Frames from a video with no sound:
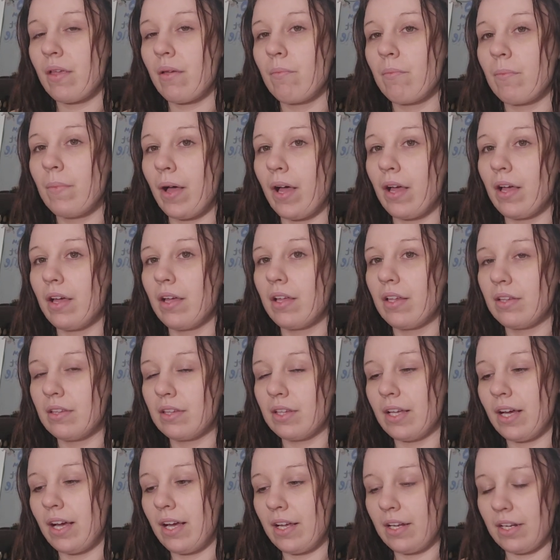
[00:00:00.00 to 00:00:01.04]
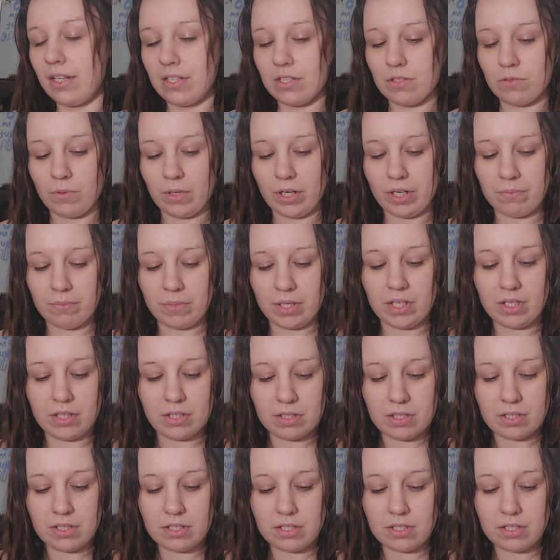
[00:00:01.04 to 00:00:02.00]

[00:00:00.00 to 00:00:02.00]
But that is what it means.